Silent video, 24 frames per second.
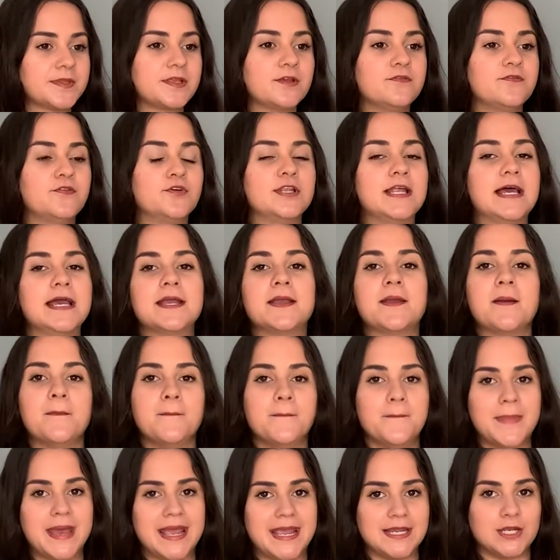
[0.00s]
for like
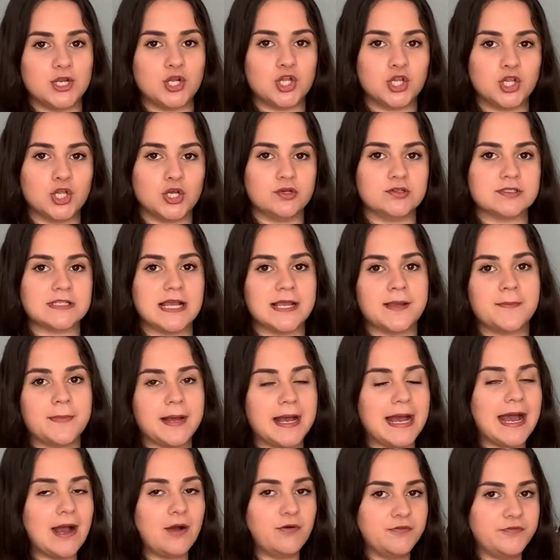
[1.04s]
main clothes, like
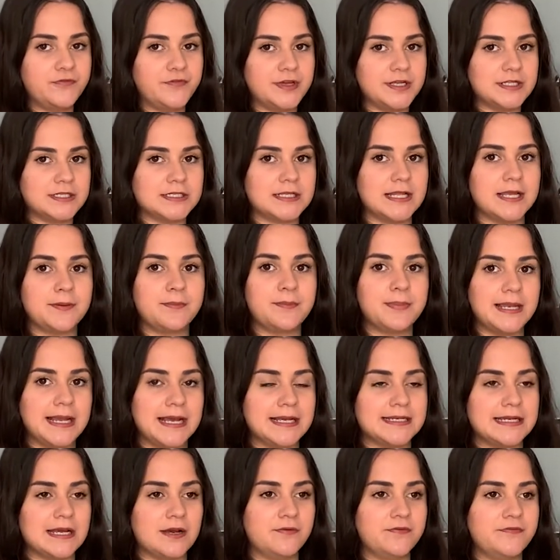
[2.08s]
outfits, like
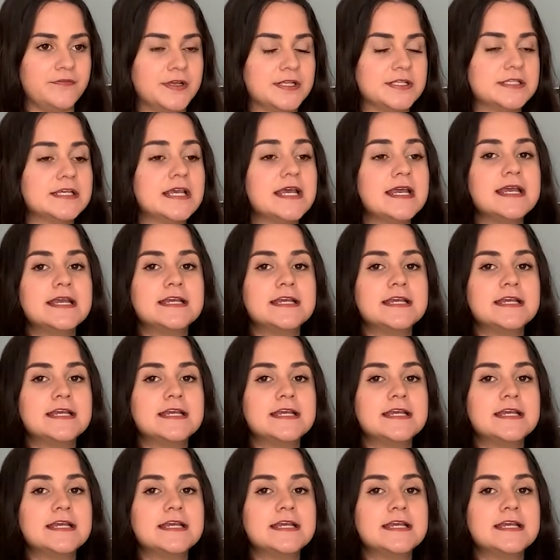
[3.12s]
planned outfits.